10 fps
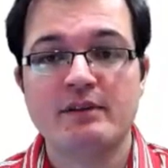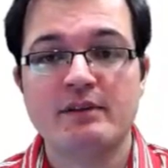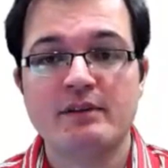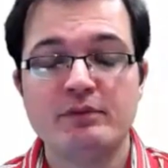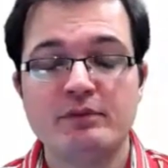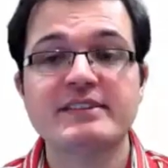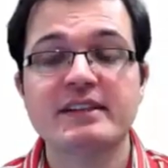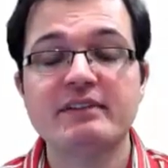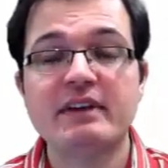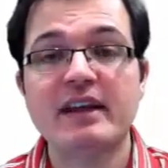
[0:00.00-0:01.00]
survey
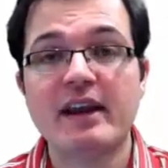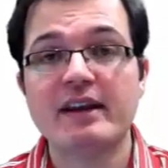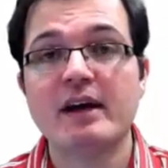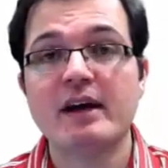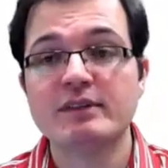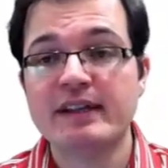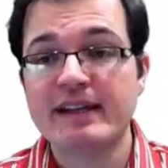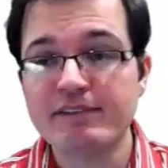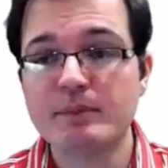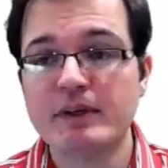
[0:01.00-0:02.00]
carried out in 11
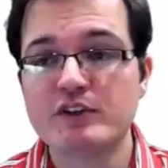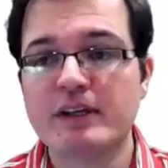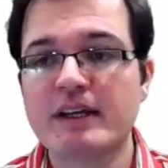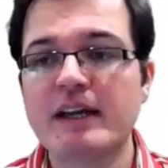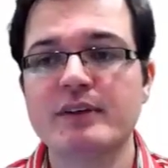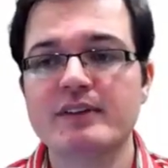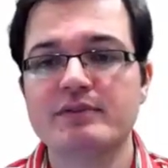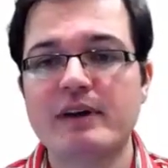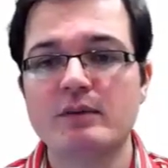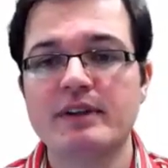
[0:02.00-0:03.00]
emerging countries
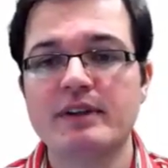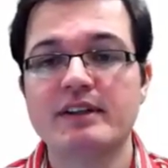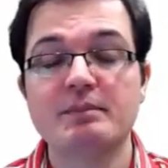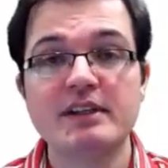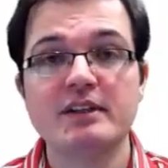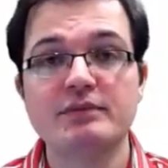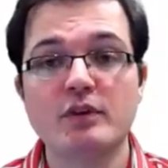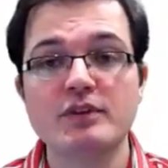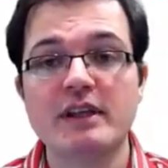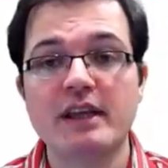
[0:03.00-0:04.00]
found that a median of
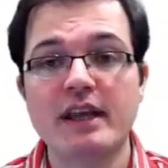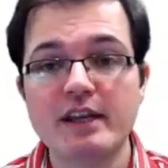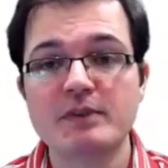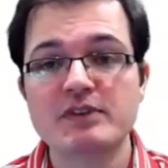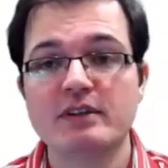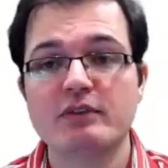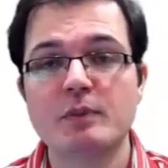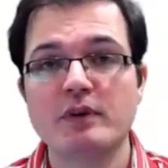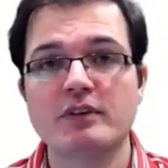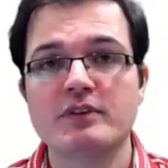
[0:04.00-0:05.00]
48% of
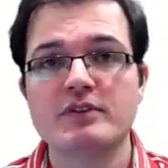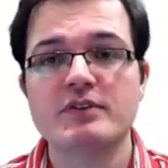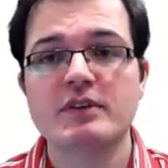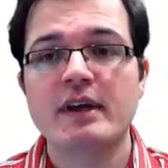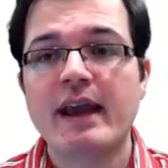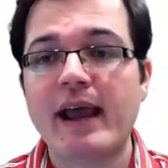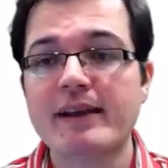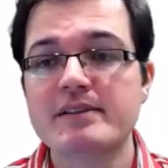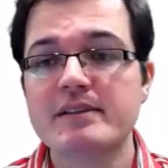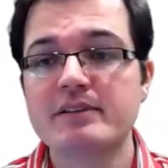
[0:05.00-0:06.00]
respondents had
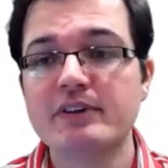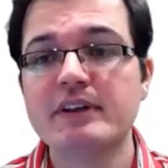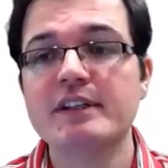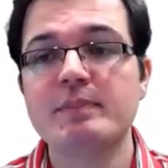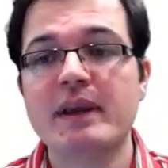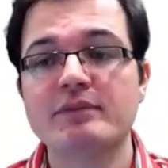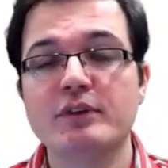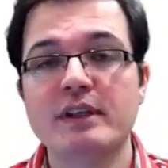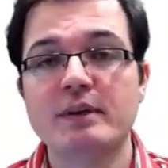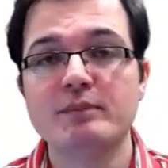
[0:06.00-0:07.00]
difficulty paying for
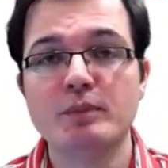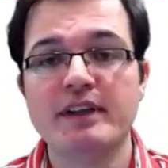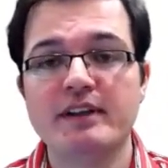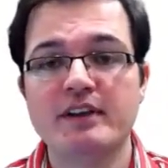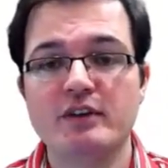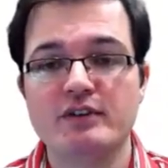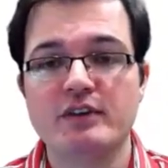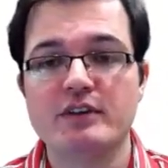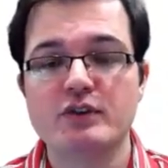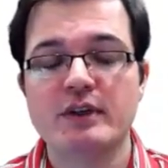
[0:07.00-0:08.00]
their mobile data
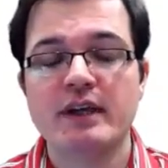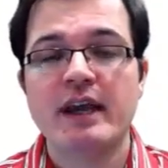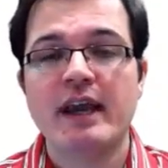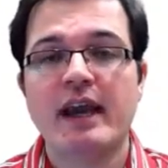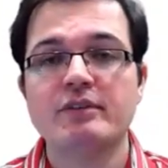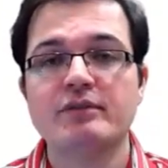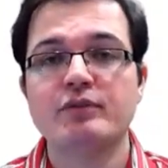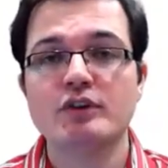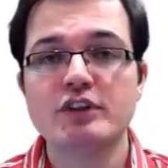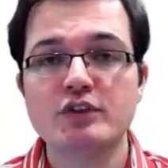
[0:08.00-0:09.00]
usage, and
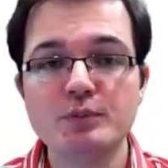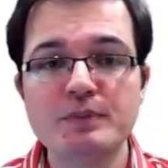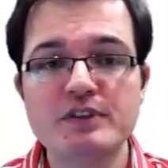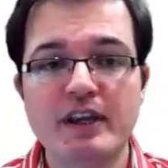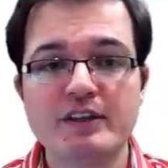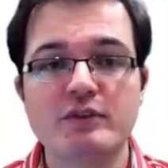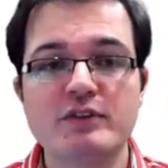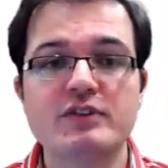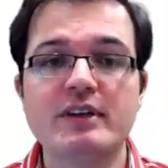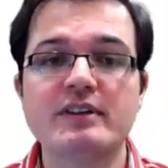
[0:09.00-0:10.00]
42%
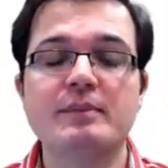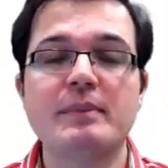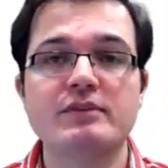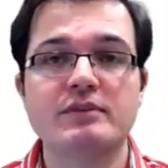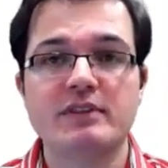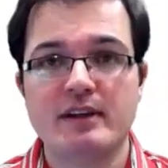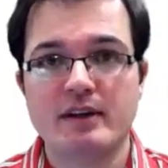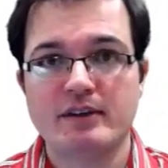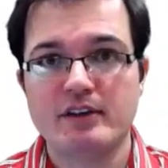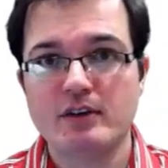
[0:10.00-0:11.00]
restrict the amount of data
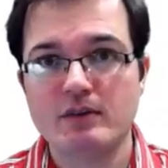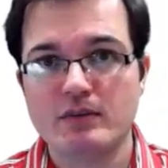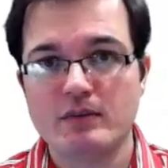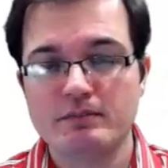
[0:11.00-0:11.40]
they use.